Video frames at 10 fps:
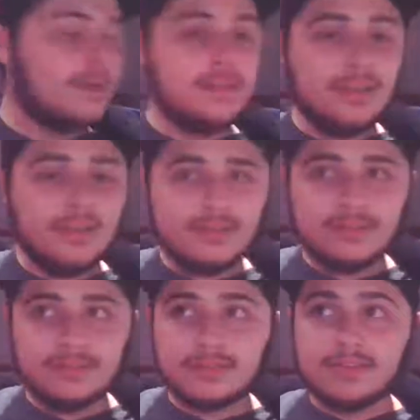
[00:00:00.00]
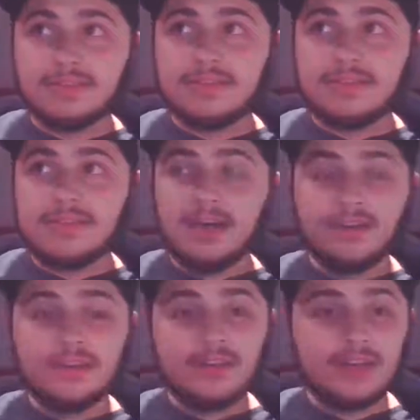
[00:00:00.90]
Although
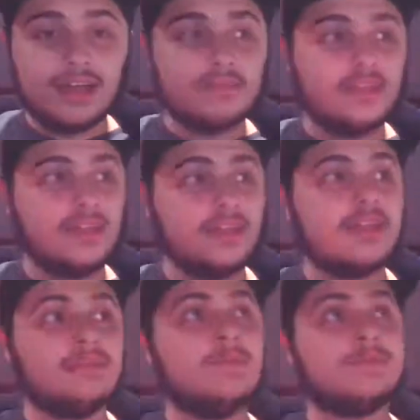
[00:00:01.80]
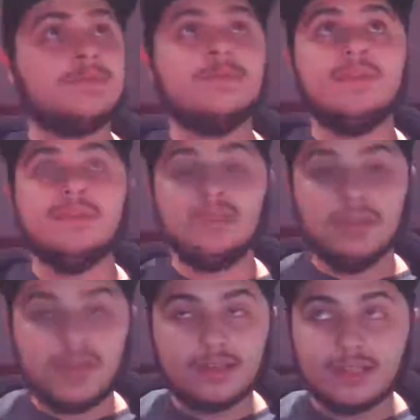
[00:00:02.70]
I really think most people have
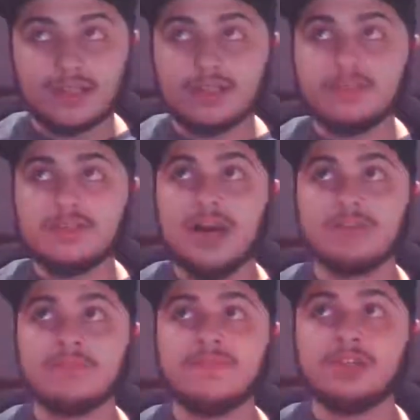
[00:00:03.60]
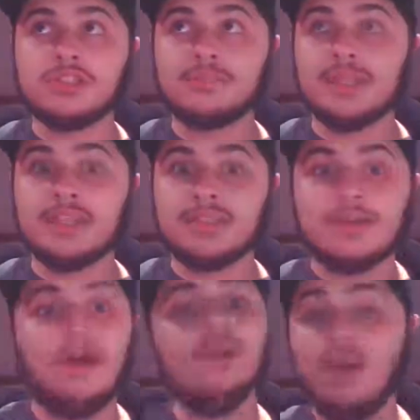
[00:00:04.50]
looked at the 2000 version because
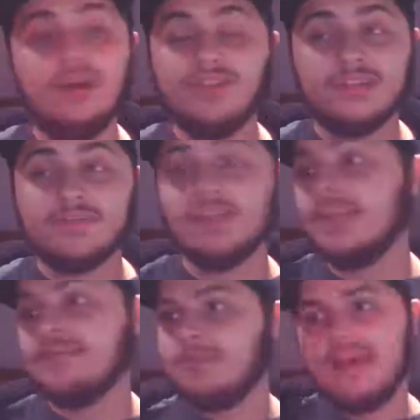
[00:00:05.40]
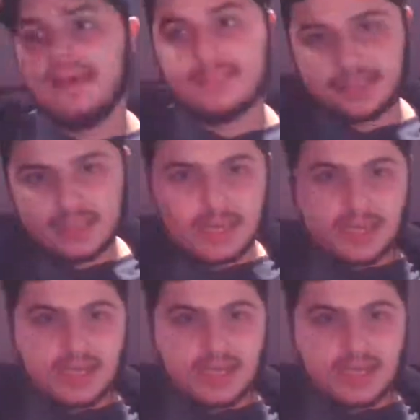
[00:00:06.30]
it's all over the freaking place,